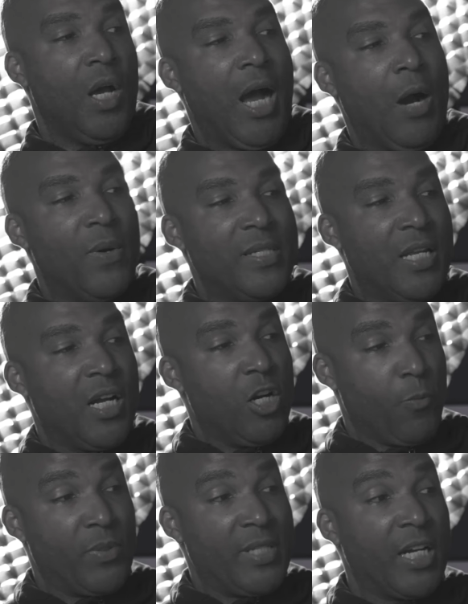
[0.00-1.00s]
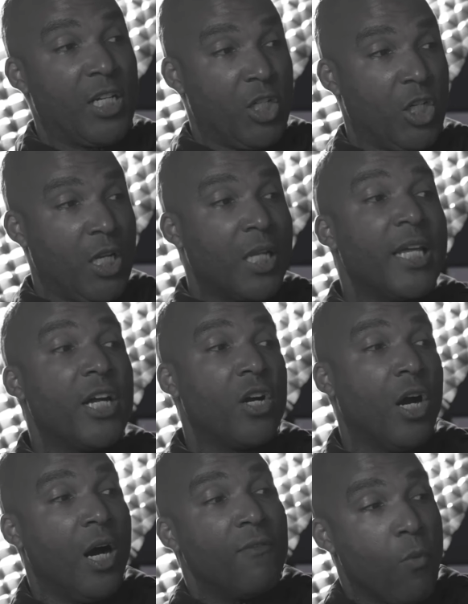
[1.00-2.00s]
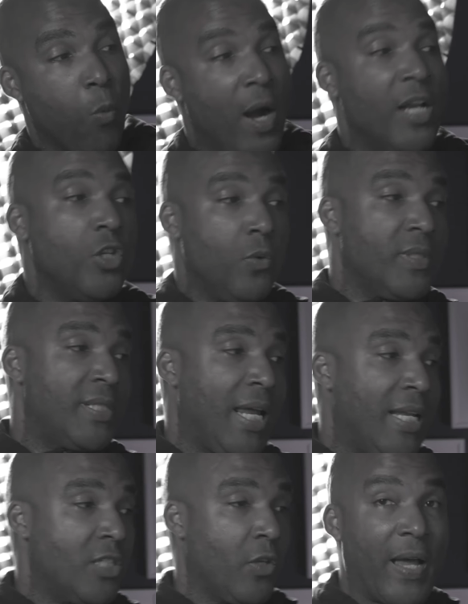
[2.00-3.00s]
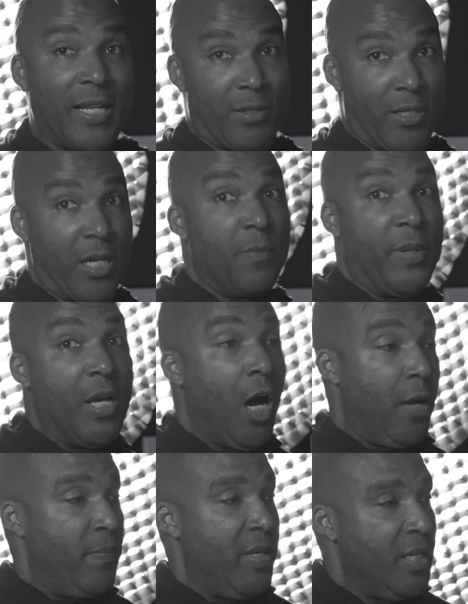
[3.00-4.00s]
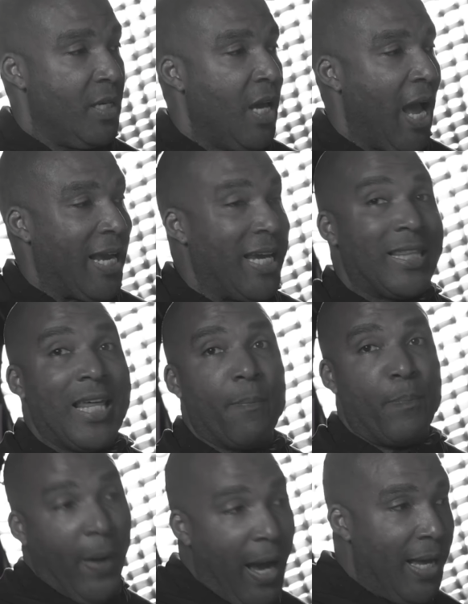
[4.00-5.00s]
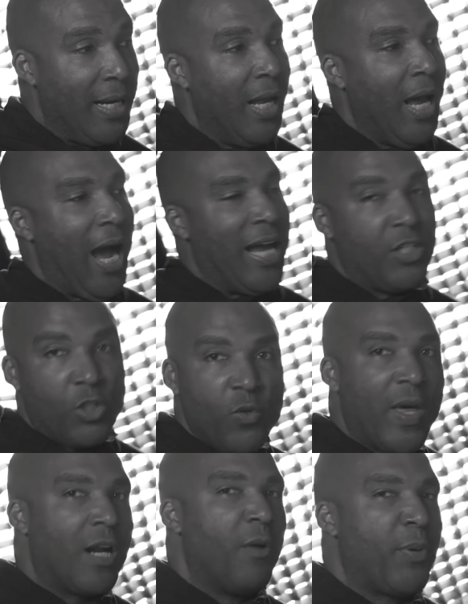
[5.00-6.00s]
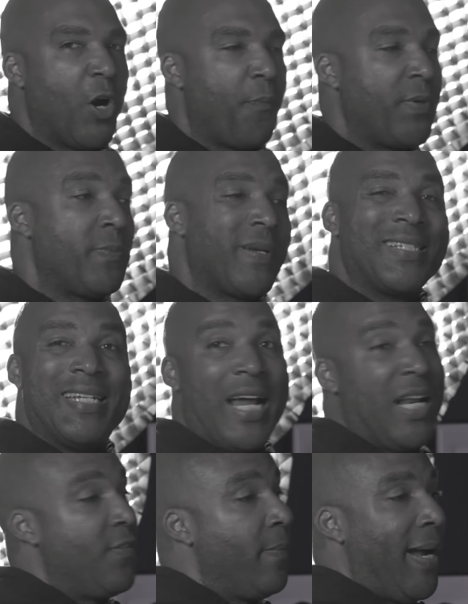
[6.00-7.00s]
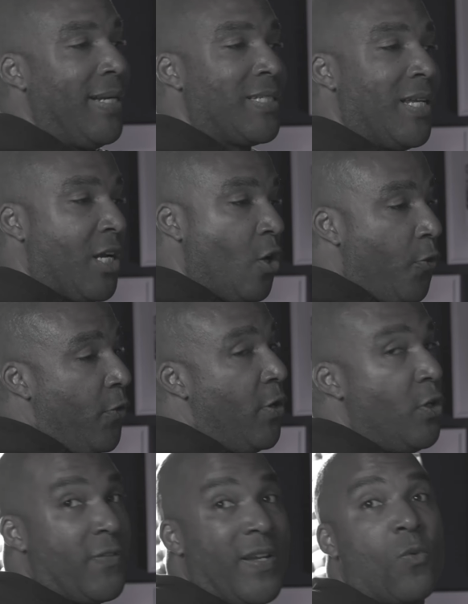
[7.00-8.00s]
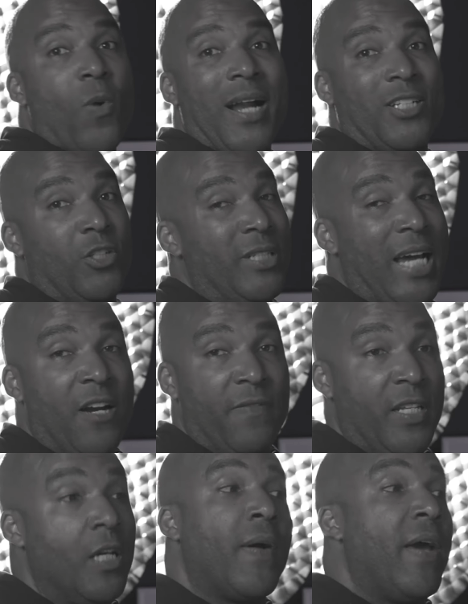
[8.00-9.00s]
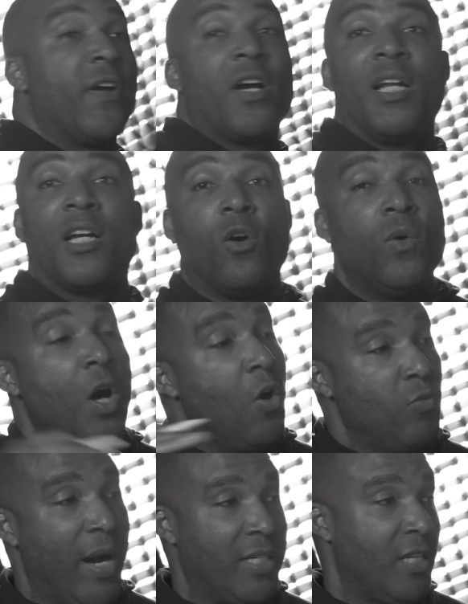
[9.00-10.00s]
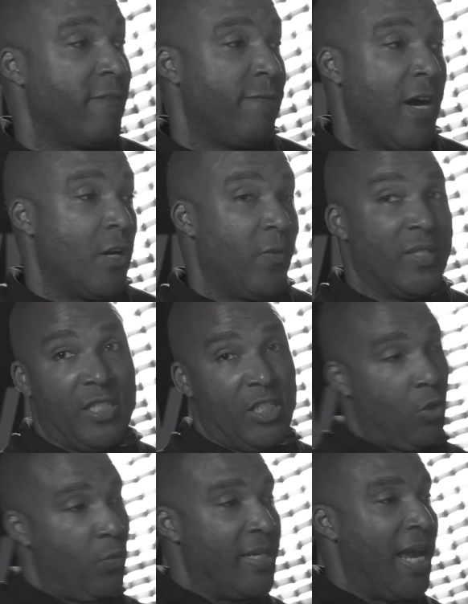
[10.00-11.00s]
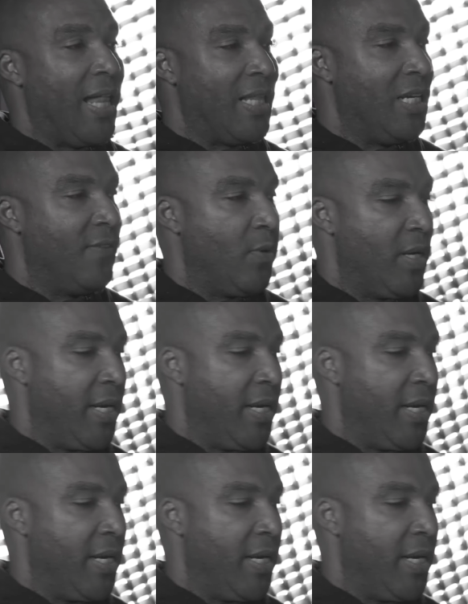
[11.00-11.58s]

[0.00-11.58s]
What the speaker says: I wasn't 100% clear of what you were selling, so that could be on me. I get that, but I do that on purpose because not everybody's gonna go through the newsfeed and watch your entire video ad. They're gonna go right to the funnel. This is just a reality of what it